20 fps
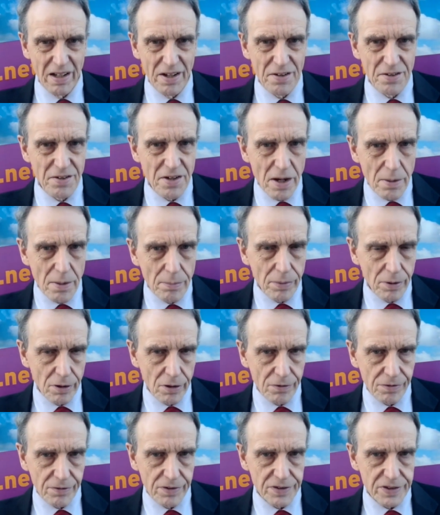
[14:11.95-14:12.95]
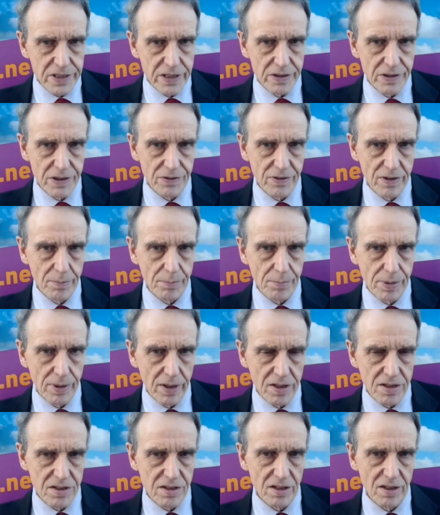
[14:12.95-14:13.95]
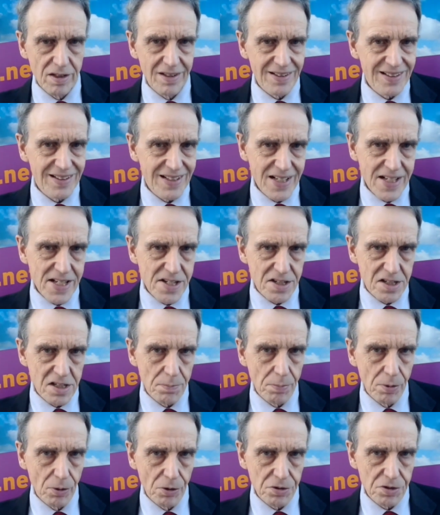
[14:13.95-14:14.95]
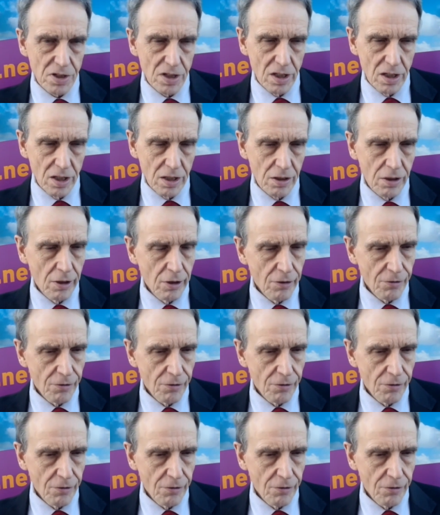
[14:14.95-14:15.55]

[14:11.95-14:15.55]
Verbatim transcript: a, number of Conservative MPs that at least support her